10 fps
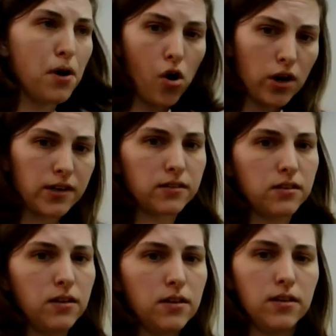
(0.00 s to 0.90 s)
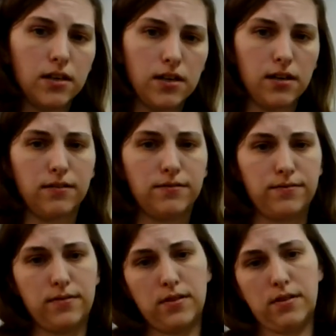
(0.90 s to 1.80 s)
part of,
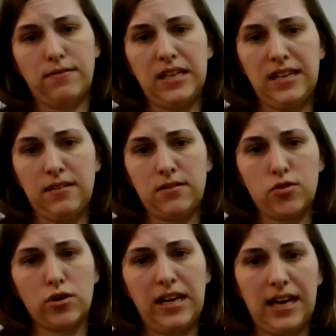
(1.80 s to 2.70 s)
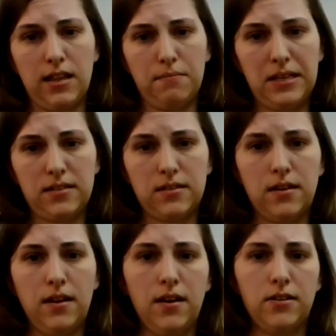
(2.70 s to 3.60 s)
of the story elements
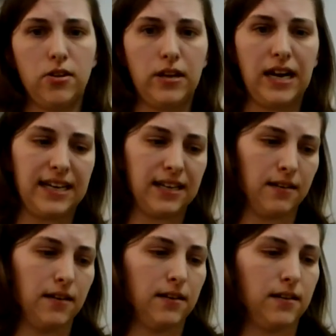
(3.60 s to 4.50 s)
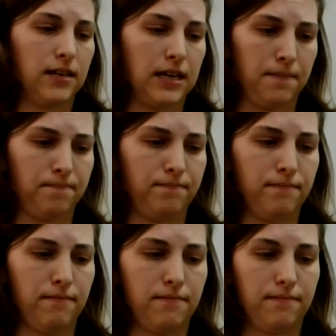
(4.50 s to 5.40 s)
so that I can um,
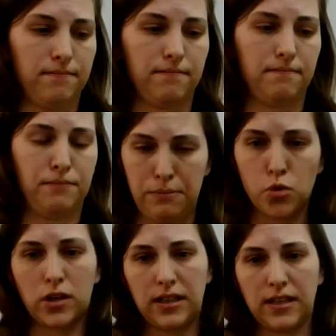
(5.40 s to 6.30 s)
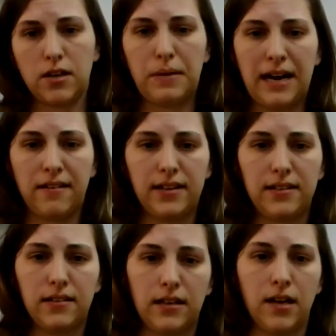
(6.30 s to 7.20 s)
be more clear about
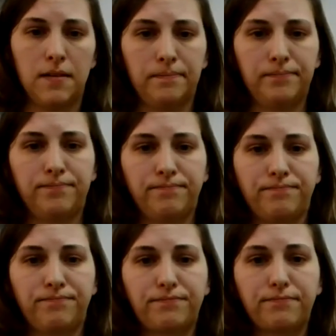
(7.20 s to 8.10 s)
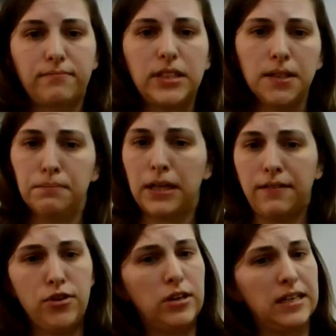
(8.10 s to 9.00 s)
it. Um, but
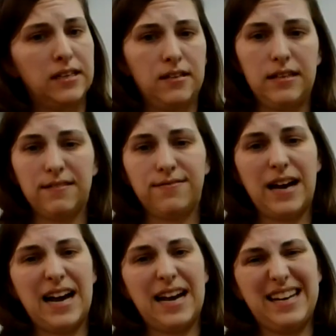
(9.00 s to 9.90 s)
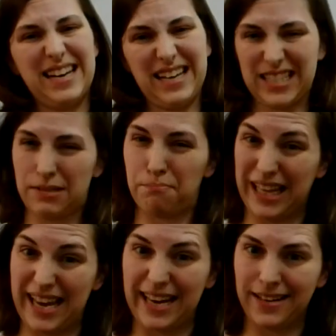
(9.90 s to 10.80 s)
if you can define and
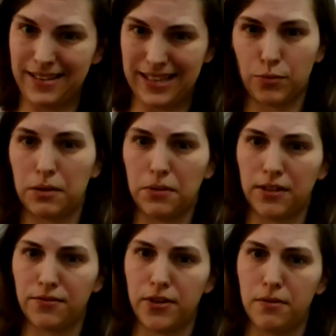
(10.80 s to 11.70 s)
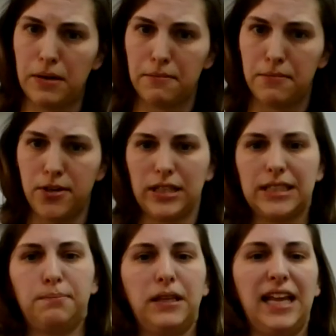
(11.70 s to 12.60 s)
explain, that's what I'm looking for you to be able to do,
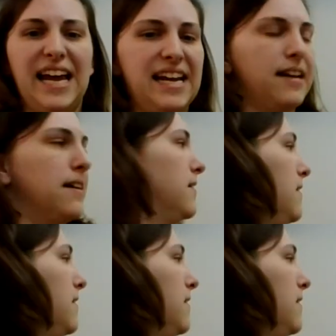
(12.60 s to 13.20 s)
explain